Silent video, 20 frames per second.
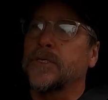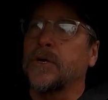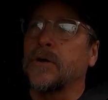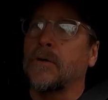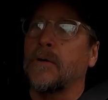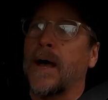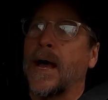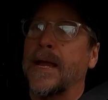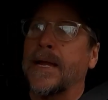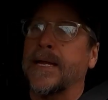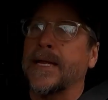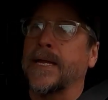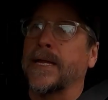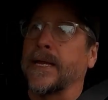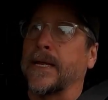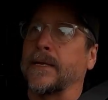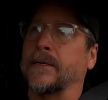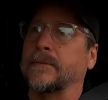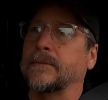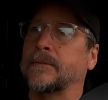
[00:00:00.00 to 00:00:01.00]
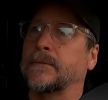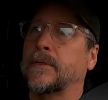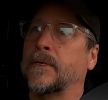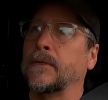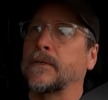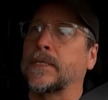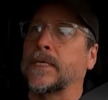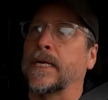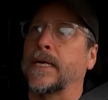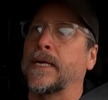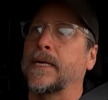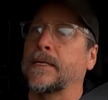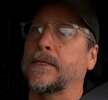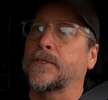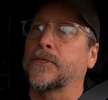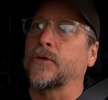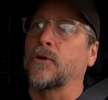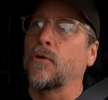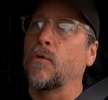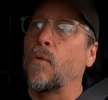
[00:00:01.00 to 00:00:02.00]
So I get it,
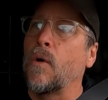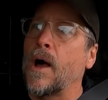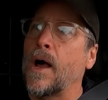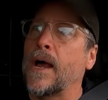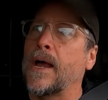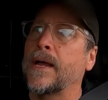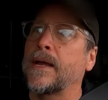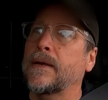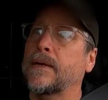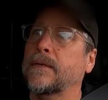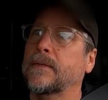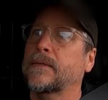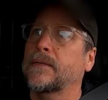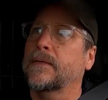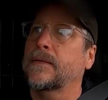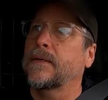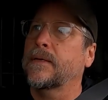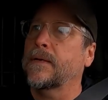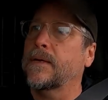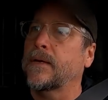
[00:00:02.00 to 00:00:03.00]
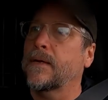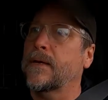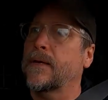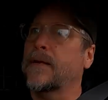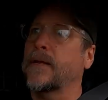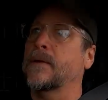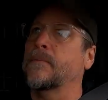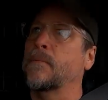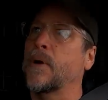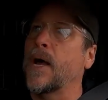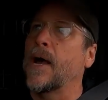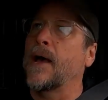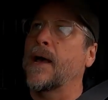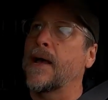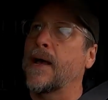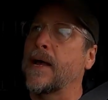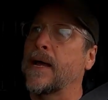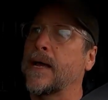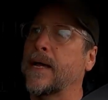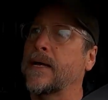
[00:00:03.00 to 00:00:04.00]
okay? So why am
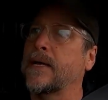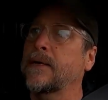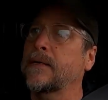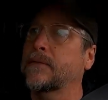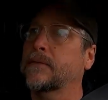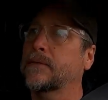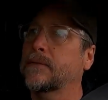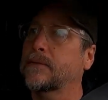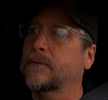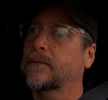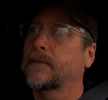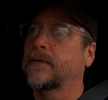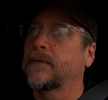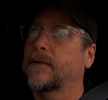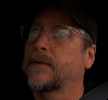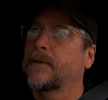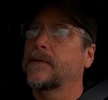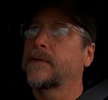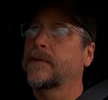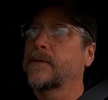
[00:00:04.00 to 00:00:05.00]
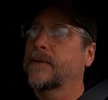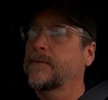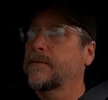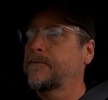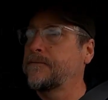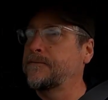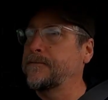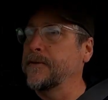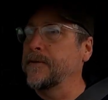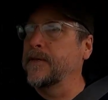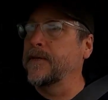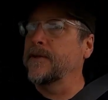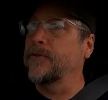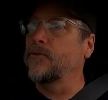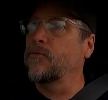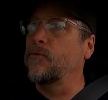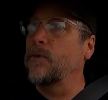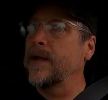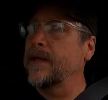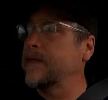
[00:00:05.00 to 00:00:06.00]
I
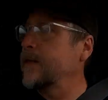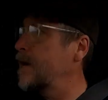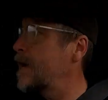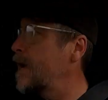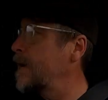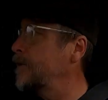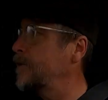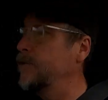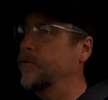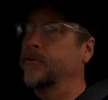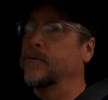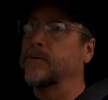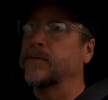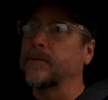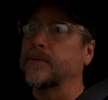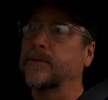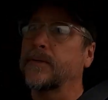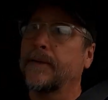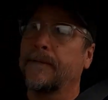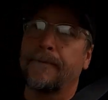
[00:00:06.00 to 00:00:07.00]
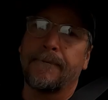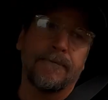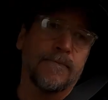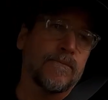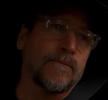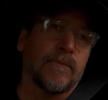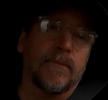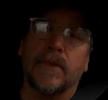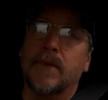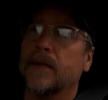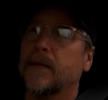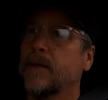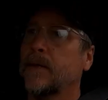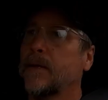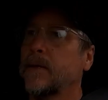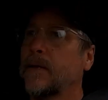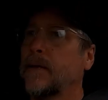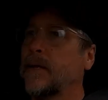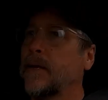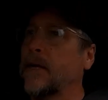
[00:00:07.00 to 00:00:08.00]
feeling the way that I do?
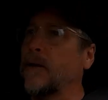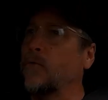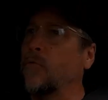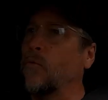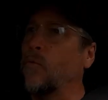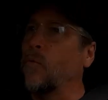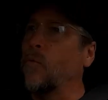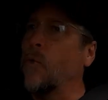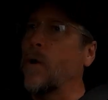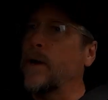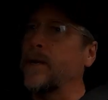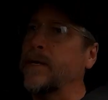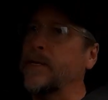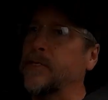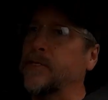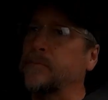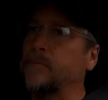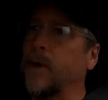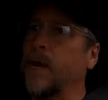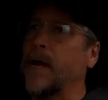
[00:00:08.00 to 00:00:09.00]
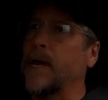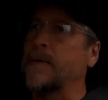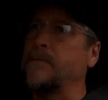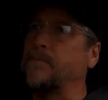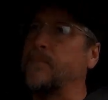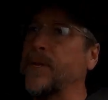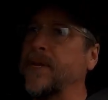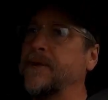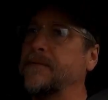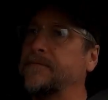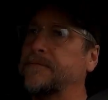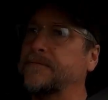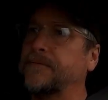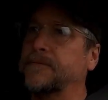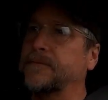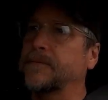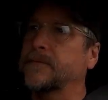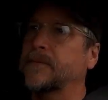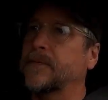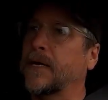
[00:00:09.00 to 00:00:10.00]
And what is my beef
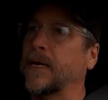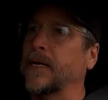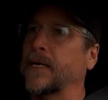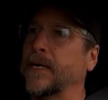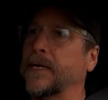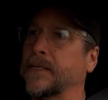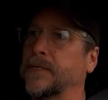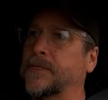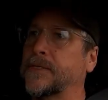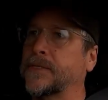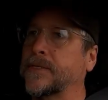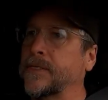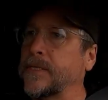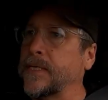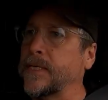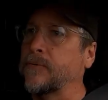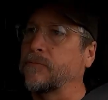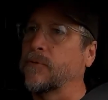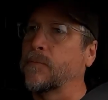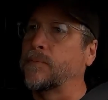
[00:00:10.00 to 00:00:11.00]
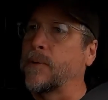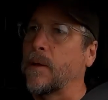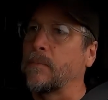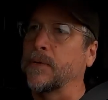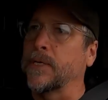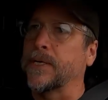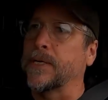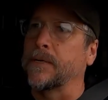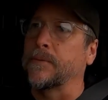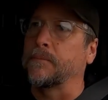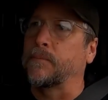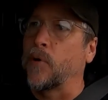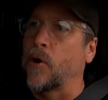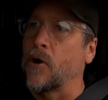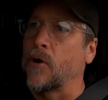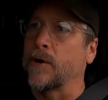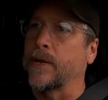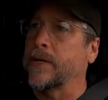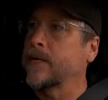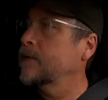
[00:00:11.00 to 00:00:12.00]
against the Republican
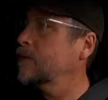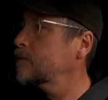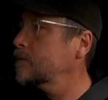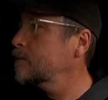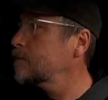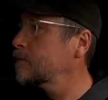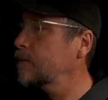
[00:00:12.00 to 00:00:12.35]
Party?